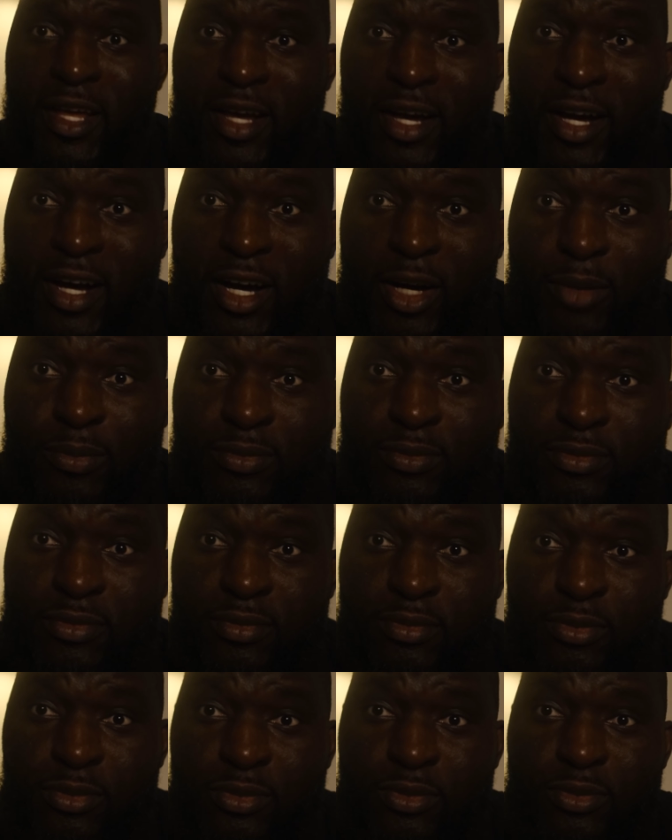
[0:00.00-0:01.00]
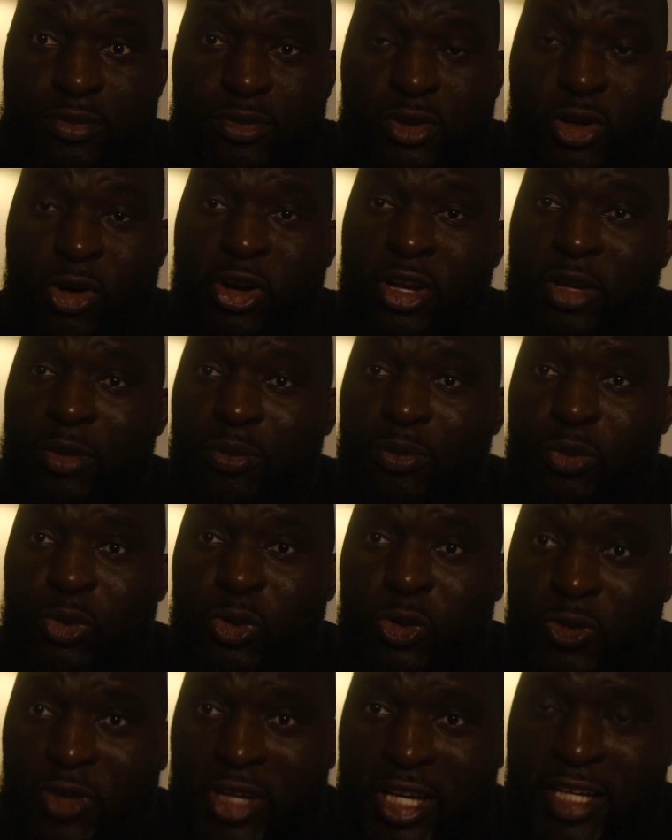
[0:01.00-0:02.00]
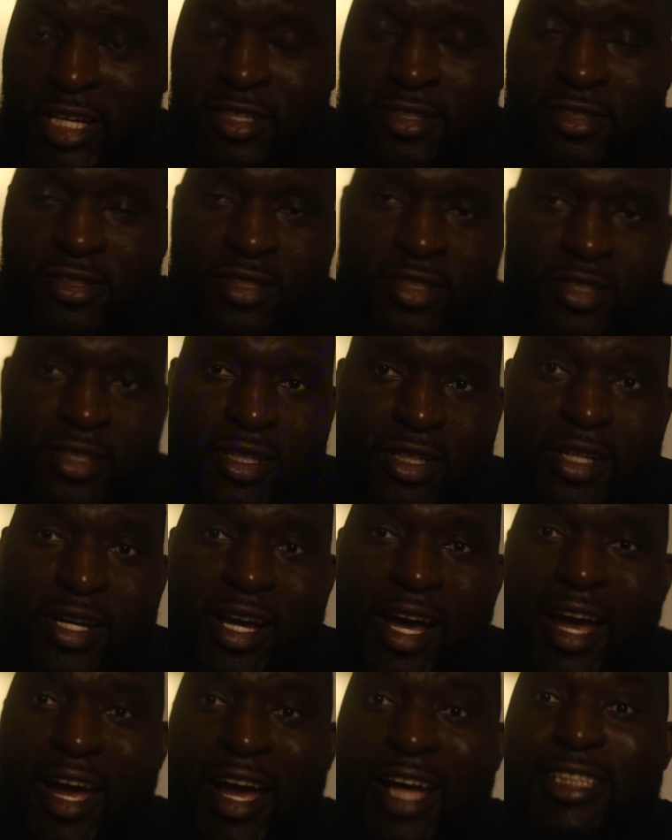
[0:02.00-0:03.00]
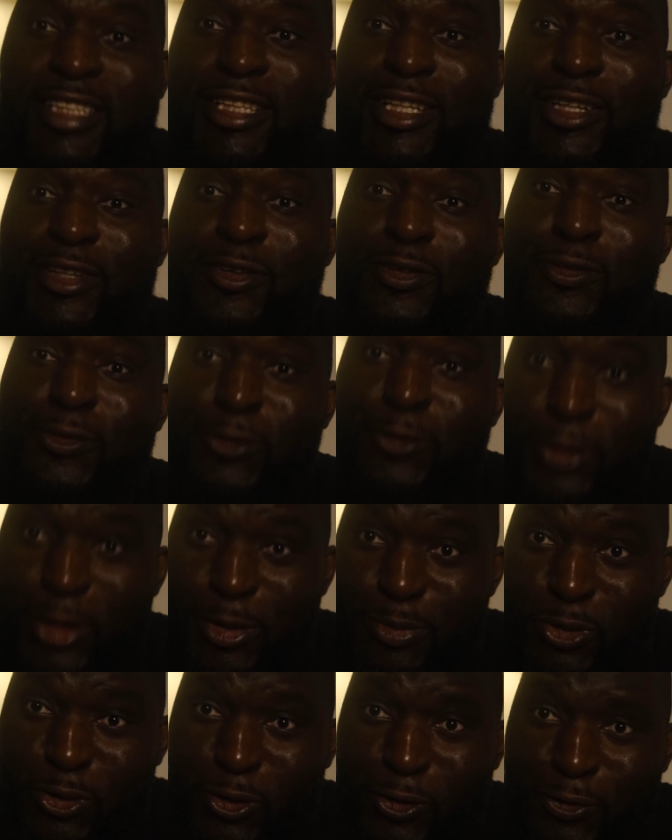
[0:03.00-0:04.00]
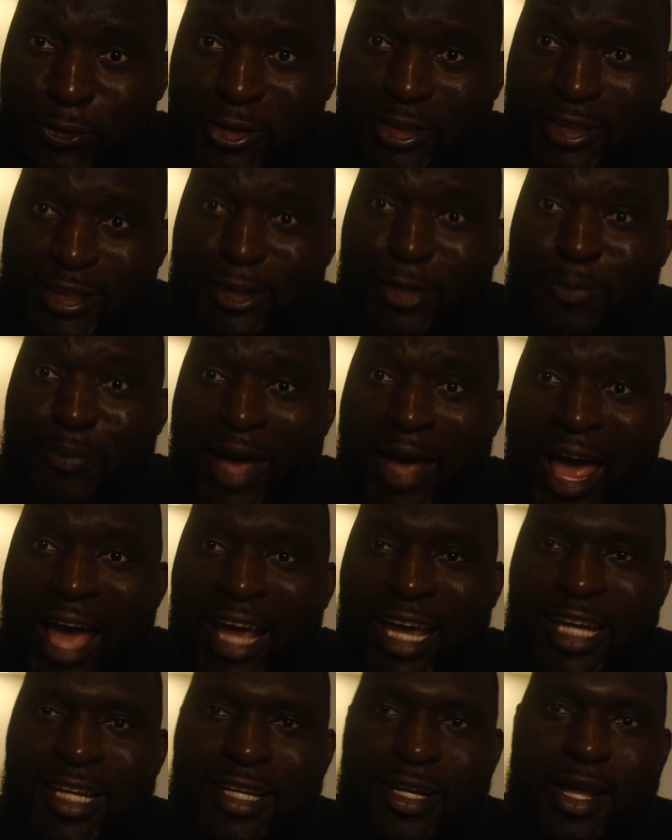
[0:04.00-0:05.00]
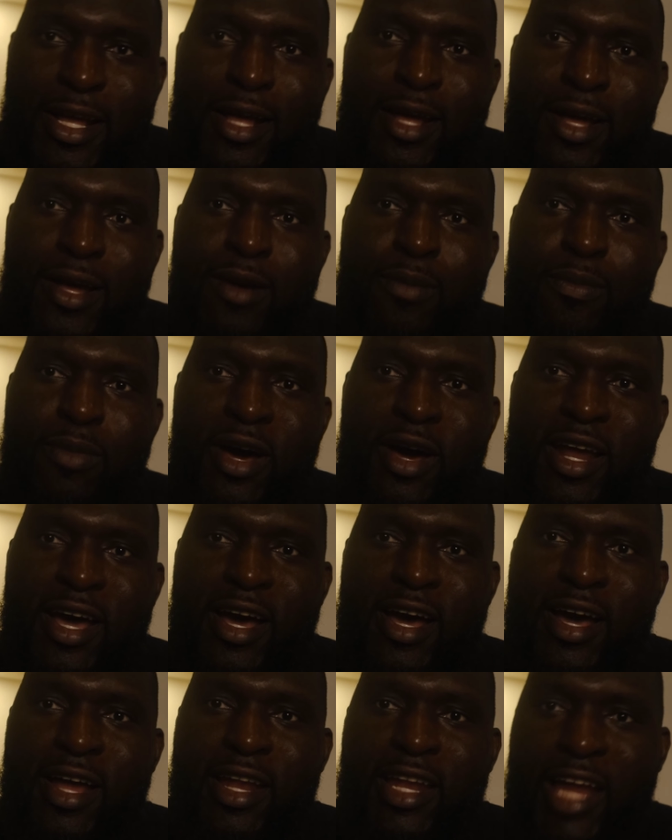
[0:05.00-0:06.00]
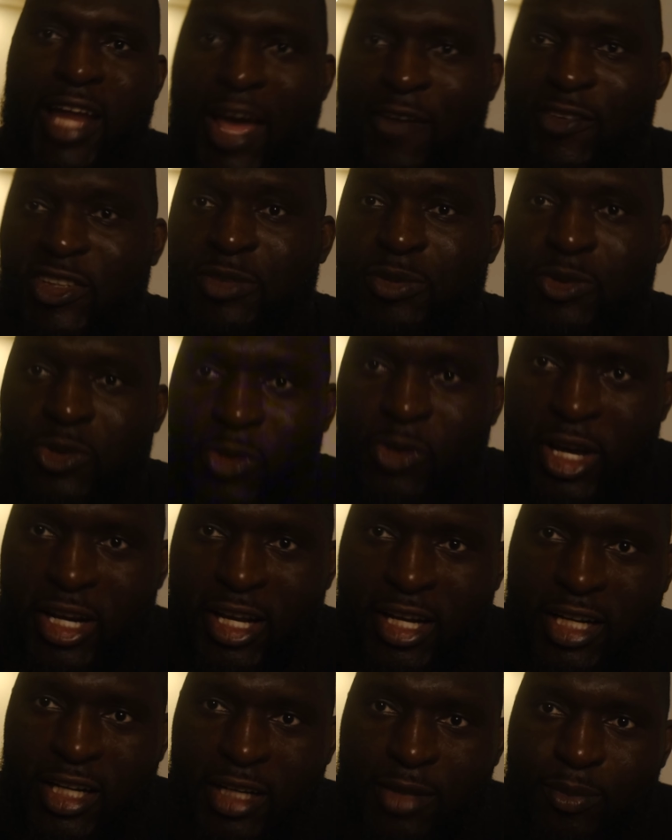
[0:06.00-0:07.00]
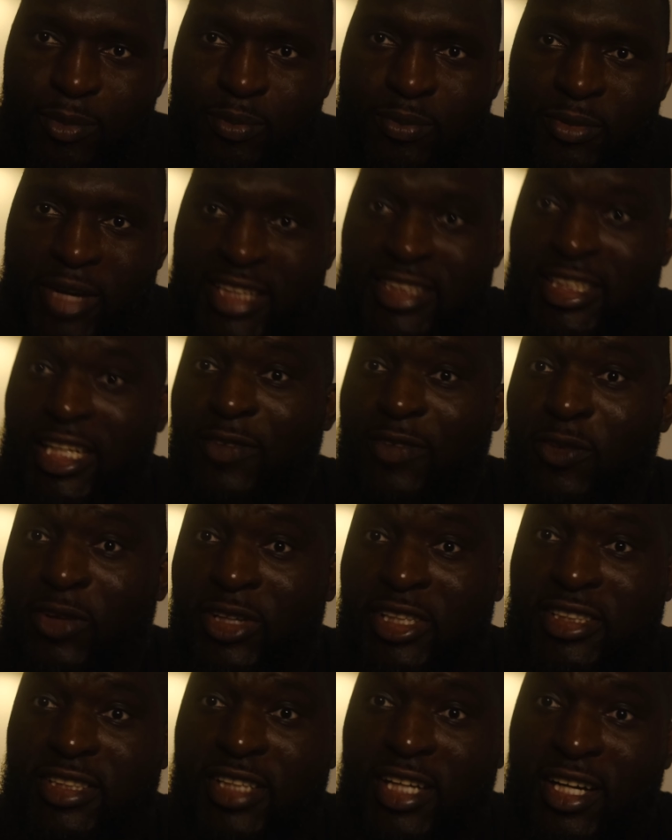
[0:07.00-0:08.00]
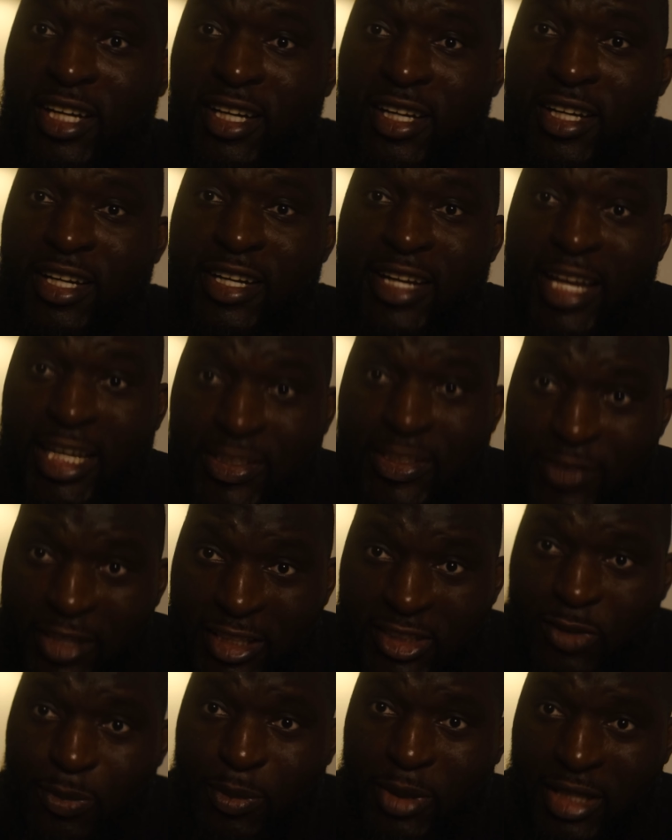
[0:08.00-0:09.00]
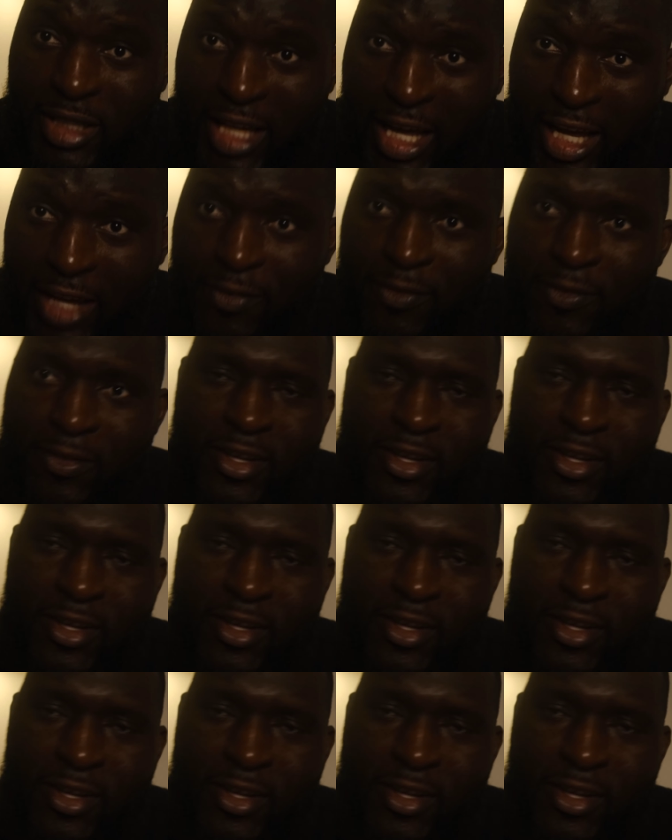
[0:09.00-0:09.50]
Currently moving, actually fully moved, still unpacking, but life has been great, and I'm excited for this next phase of my life.